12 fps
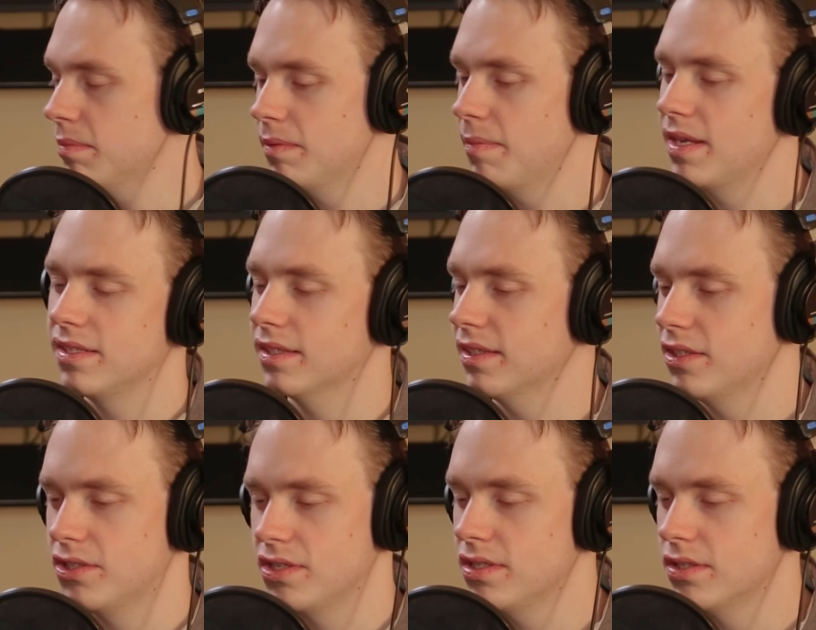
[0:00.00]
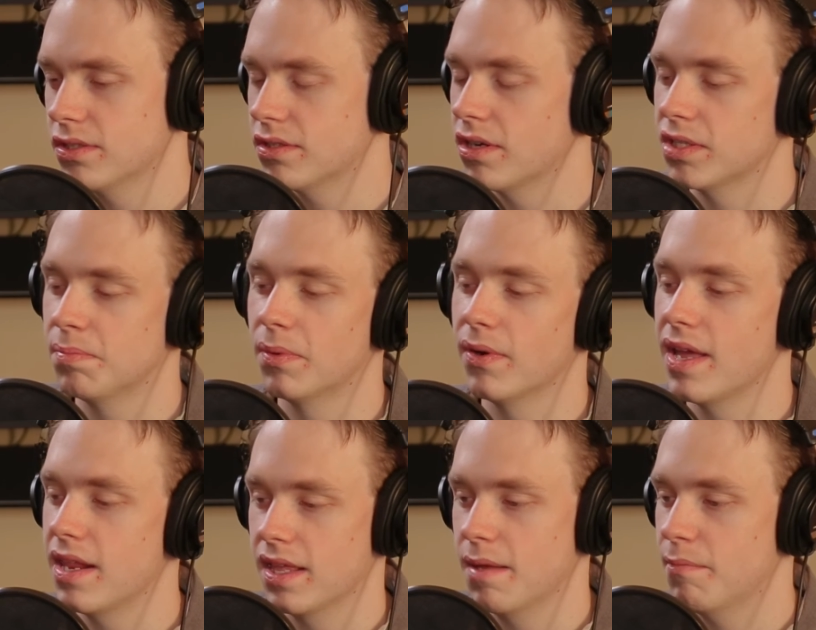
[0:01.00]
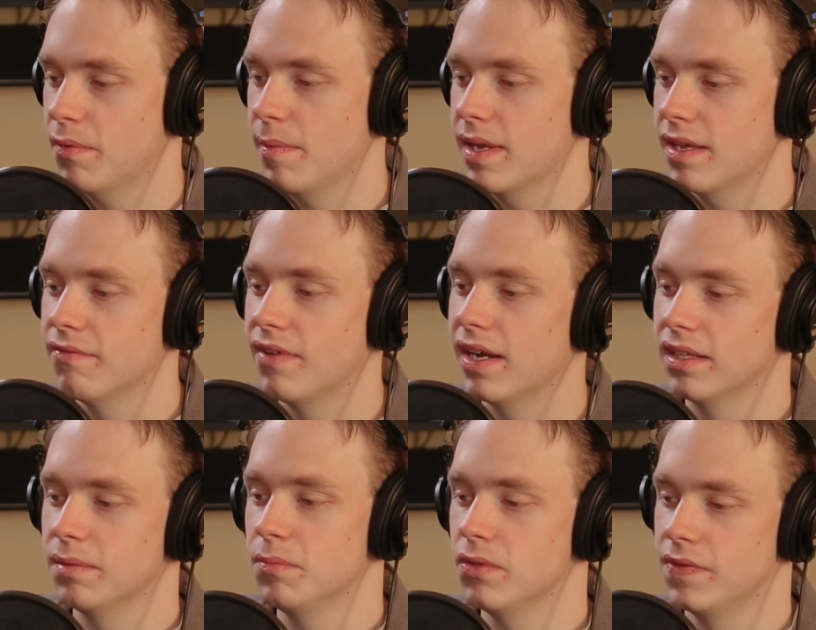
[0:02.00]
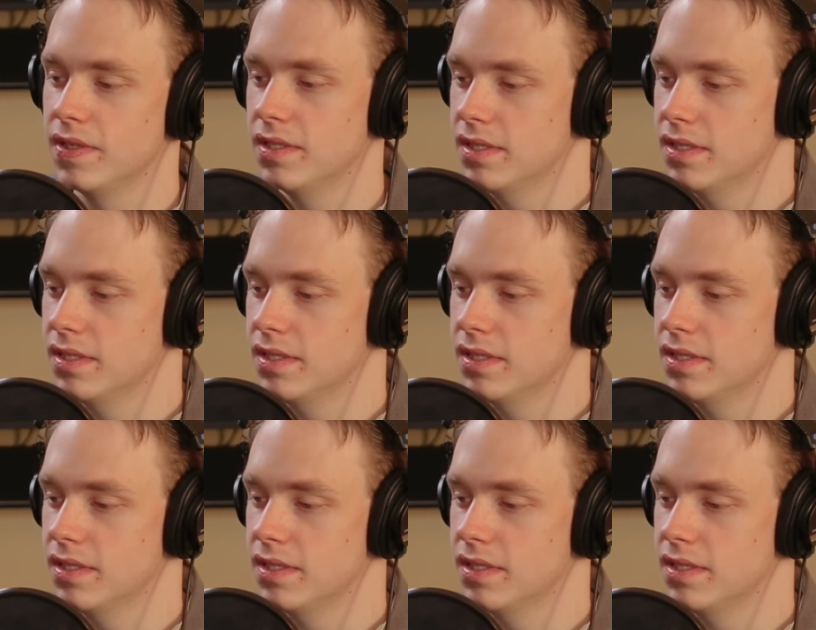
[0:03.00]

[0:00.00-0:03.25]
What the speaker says: But basically, she just starts berating him for making violent movies